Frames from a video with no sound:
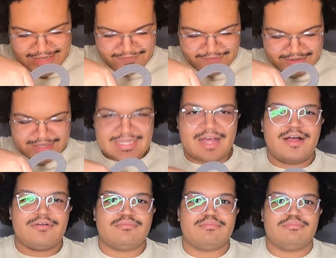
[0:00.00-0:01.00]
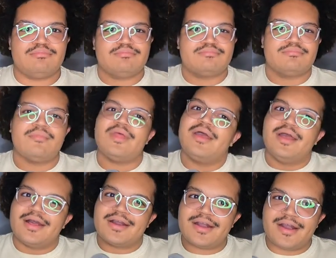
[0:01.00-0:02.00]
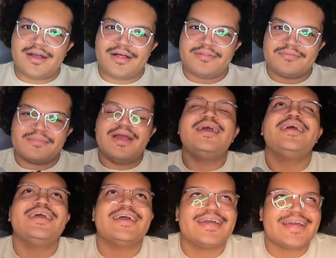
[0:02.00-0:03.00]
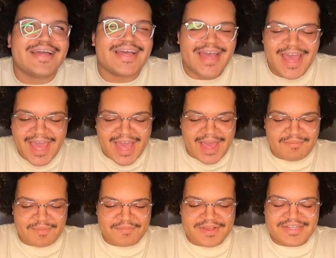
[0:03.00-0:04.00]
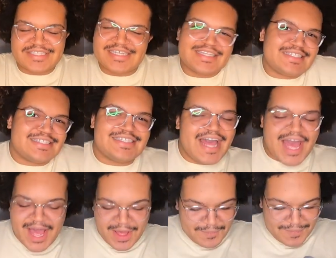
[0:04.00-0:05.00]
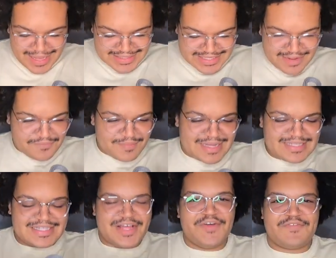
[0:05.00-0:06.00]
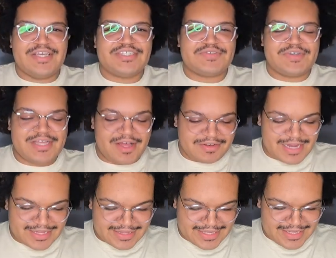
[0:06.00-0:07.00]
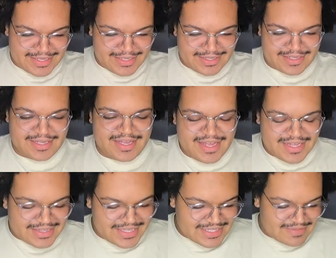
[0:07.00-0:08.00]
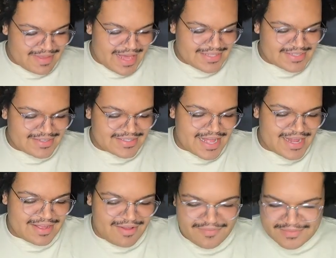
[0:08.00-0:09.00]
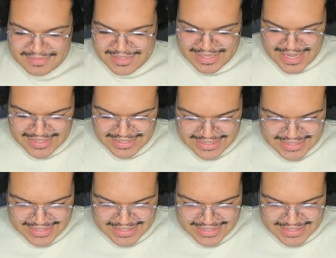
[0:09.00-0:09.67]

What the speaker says: fiending for it to, oh, girl, I'm up here just unboxing it for myself, ain't showing y'all nothing. These bags are sliding off of me.